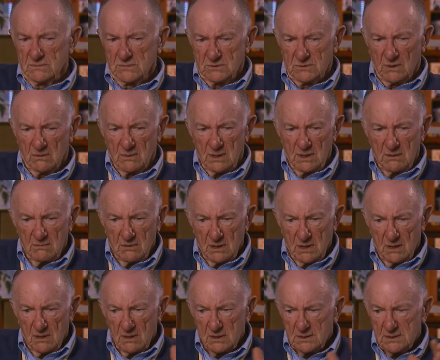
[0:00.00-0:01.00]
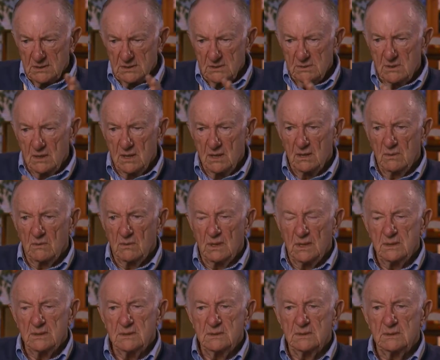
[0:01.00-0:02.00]
So he rehearses
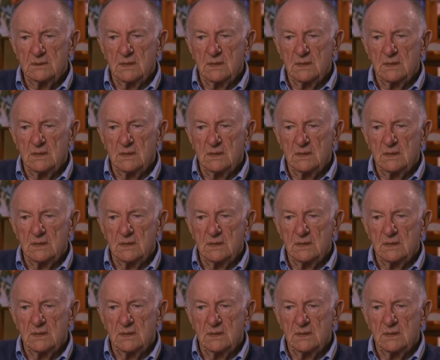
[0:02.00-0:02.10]
once,